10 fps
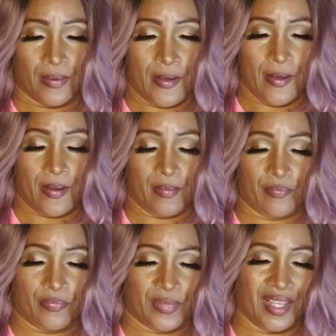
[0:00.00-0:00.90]

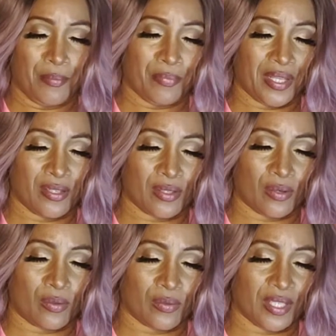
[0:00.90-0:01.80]
And you
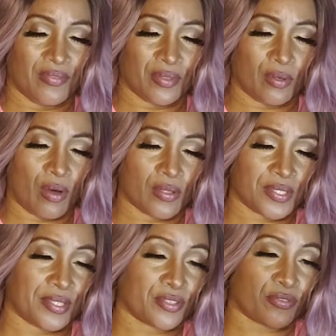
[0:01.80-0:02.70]
know, even though all
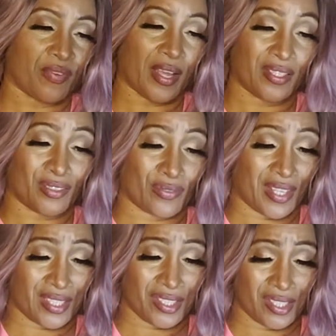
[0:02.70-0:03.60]
sales are final,
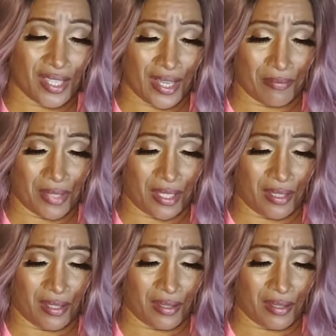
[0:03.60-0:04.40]
they should have gave me,